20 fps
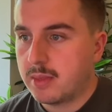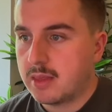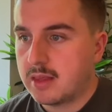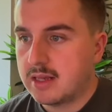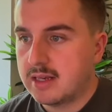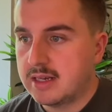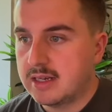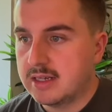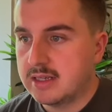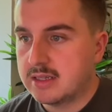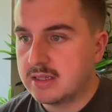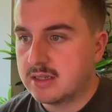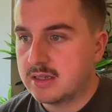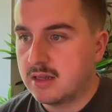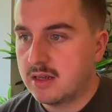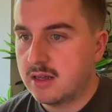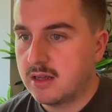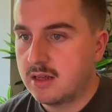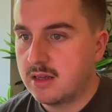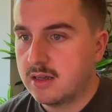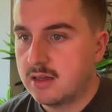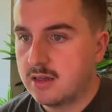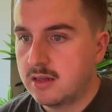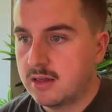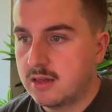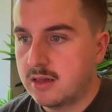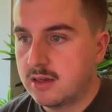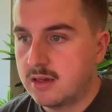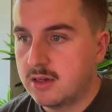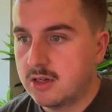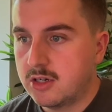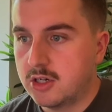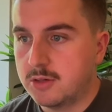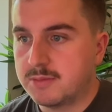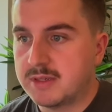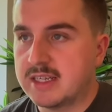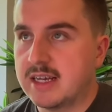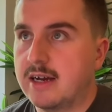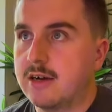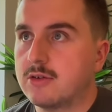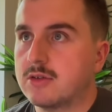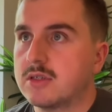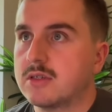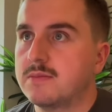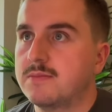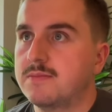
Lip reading: is upsells.